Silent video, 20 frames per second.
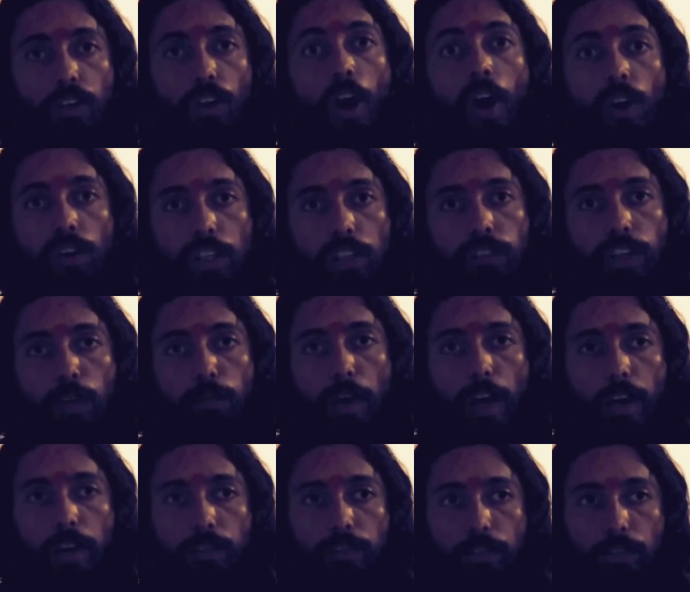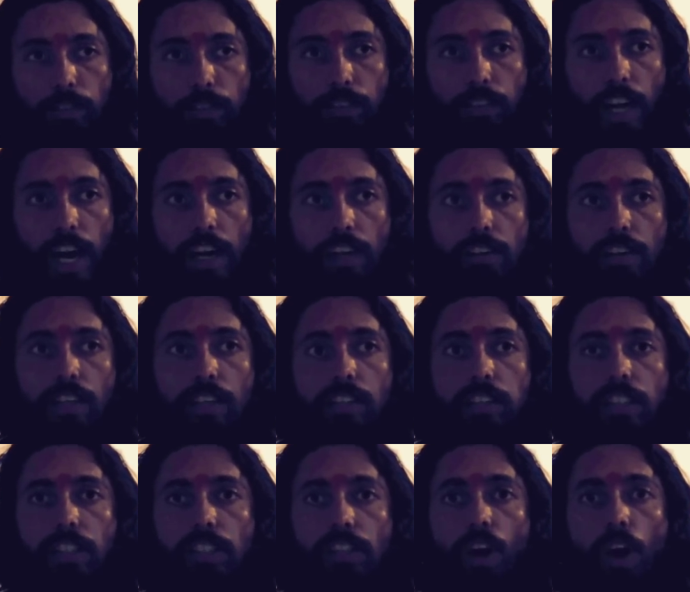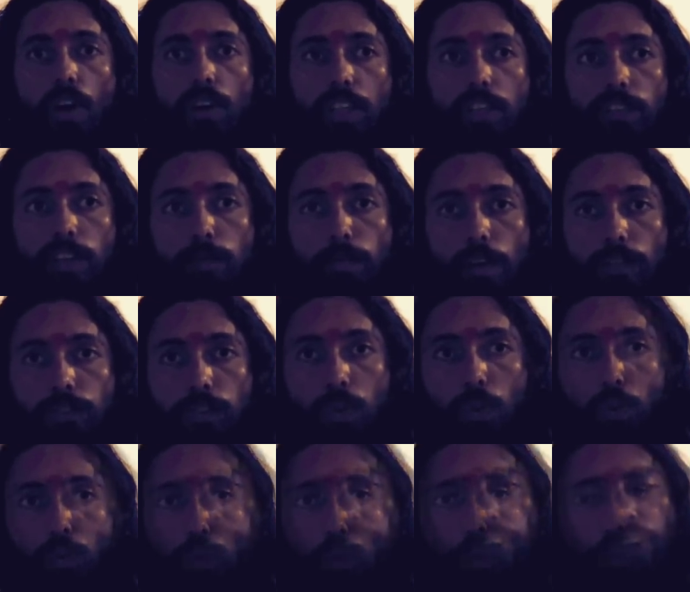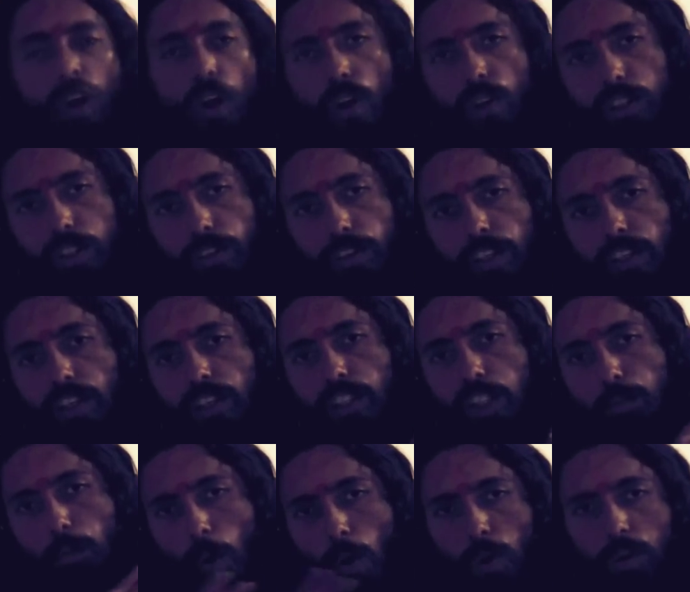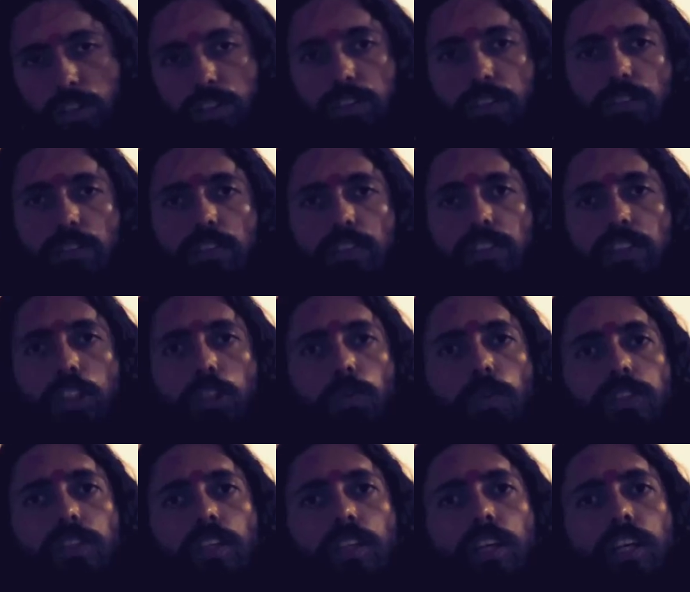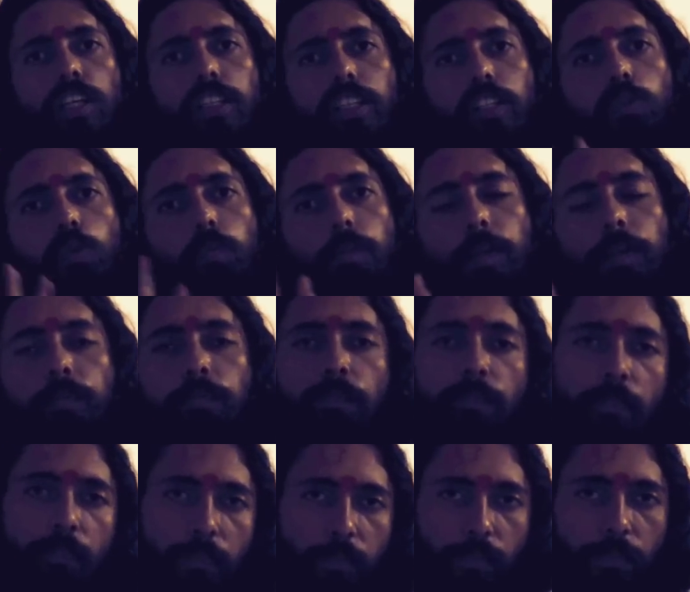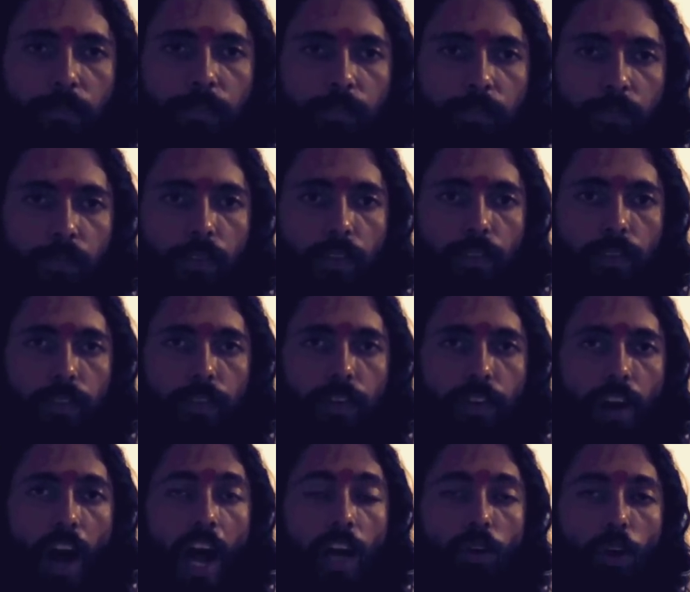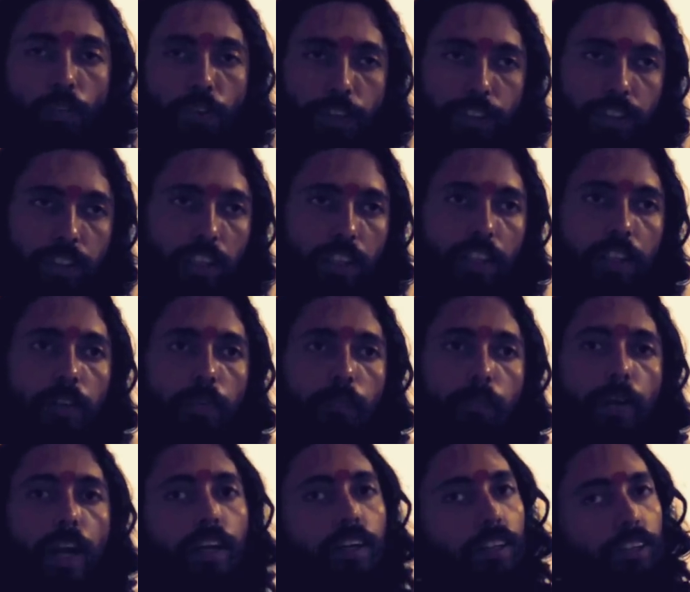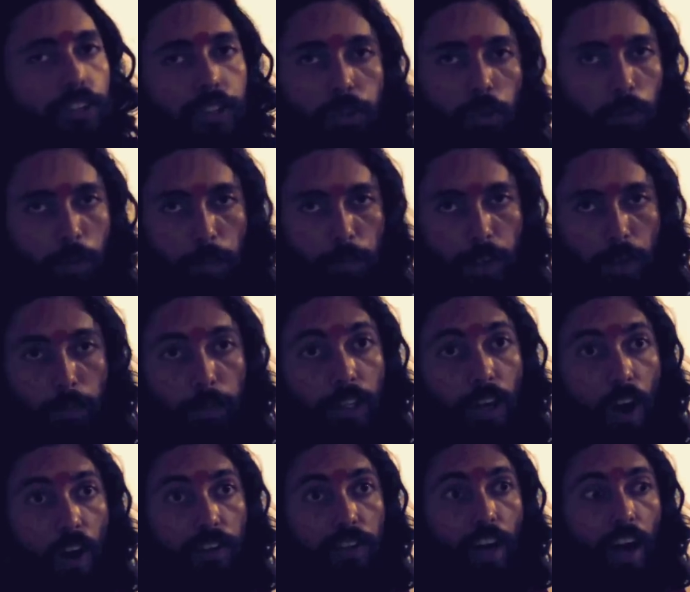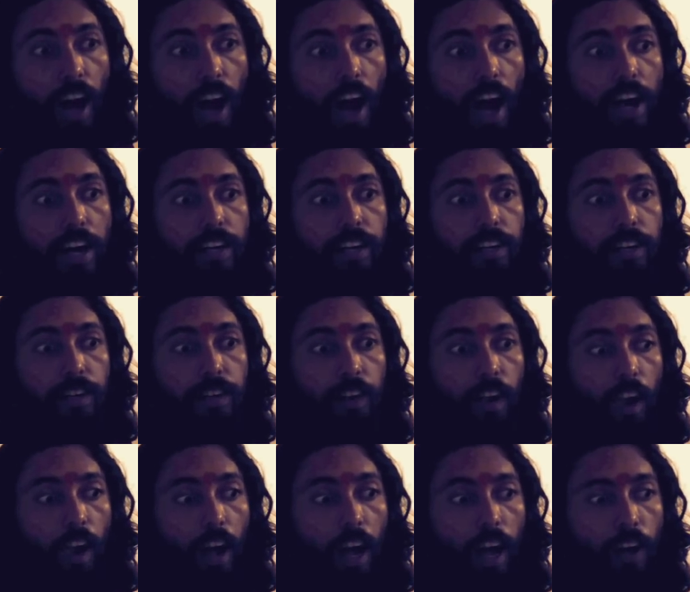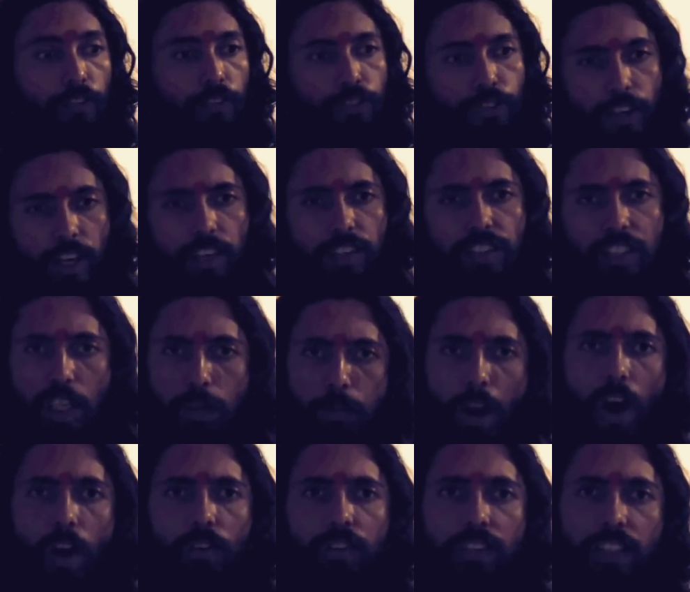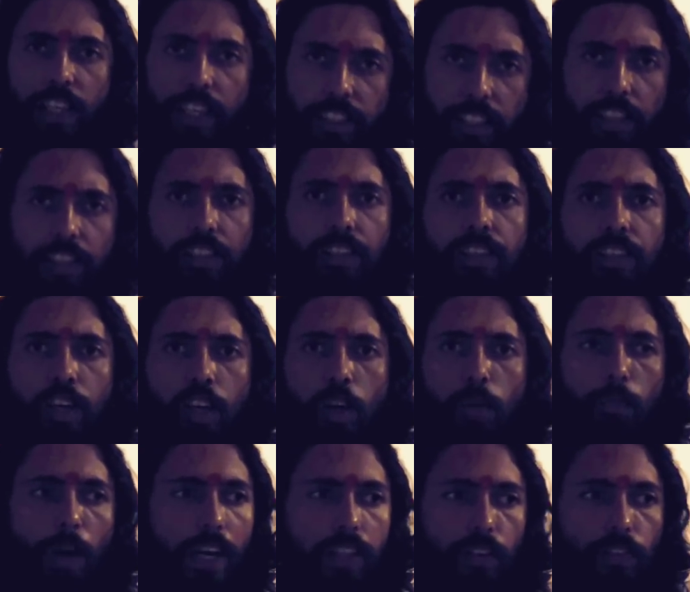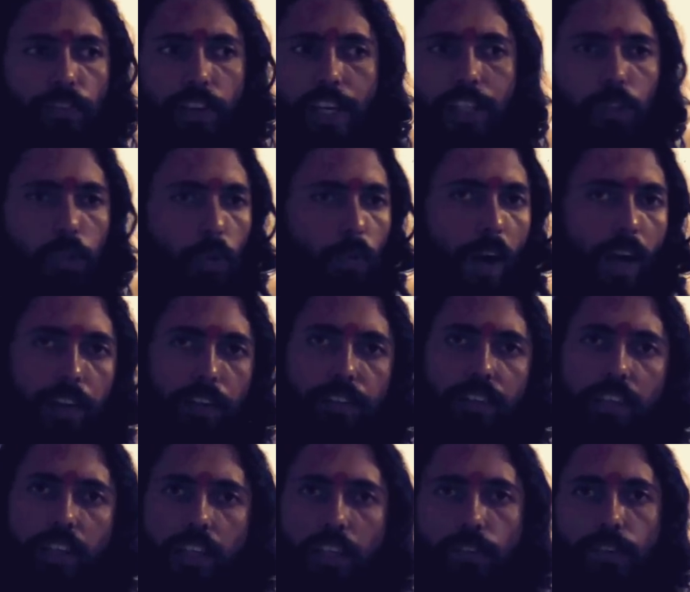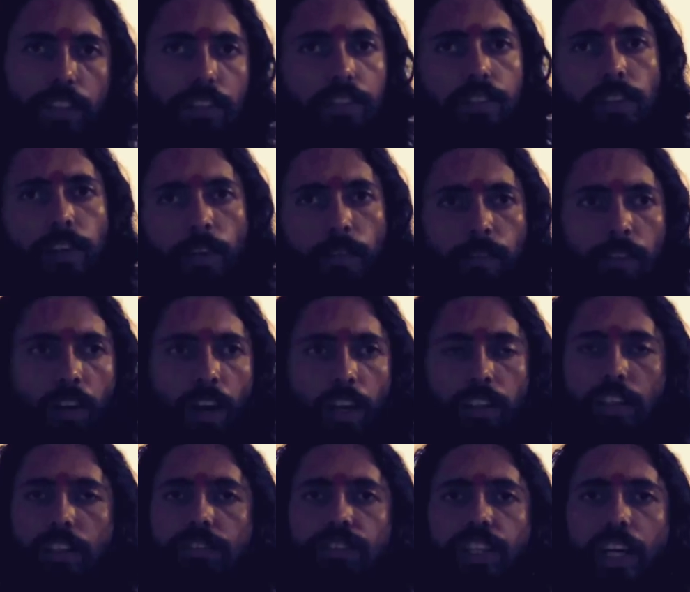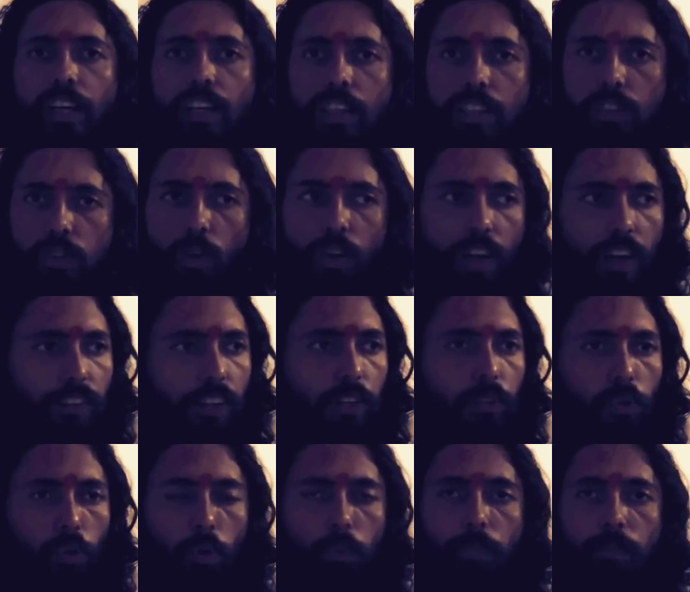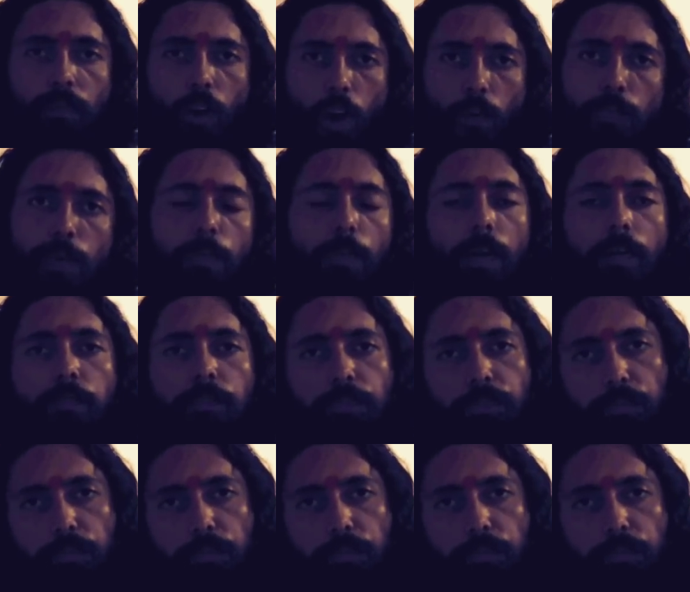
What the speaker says: Not even my titles, not even my photo, not even a remote situation related to me. I officially blacklist you people because I have felt somehow threatened by the way you are dealing with other channels or other group of people.